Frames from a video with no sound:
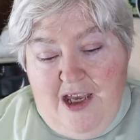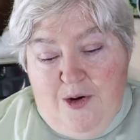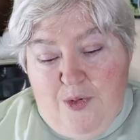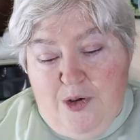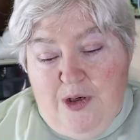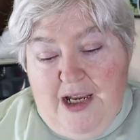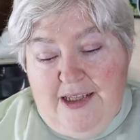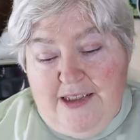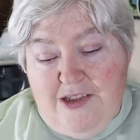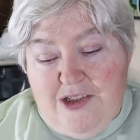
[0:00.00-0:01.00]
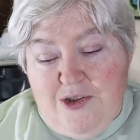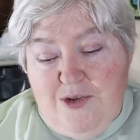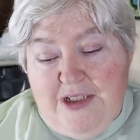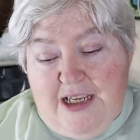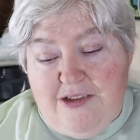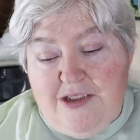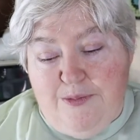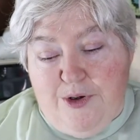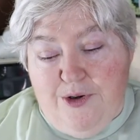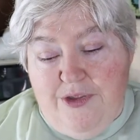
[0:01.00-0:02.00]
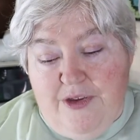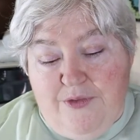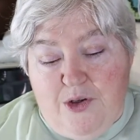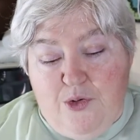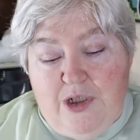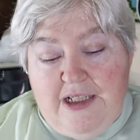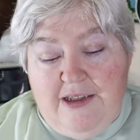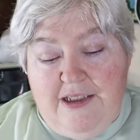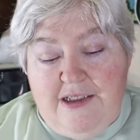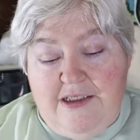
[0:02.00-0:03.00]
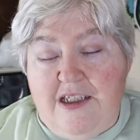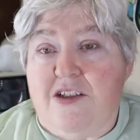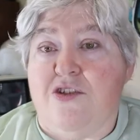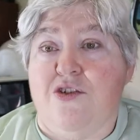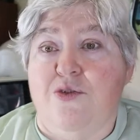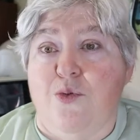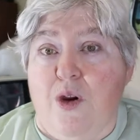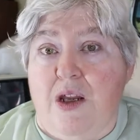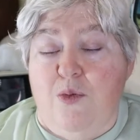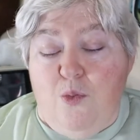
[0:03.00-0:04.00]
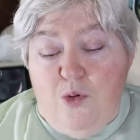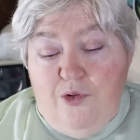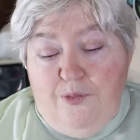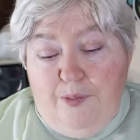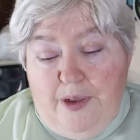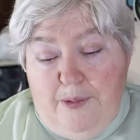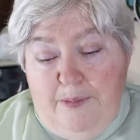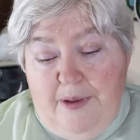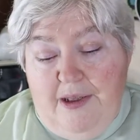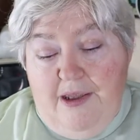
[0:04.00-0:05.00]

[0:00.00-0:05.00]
A Rhode Island zoo announced the birth of a critically endangered red wolf pup,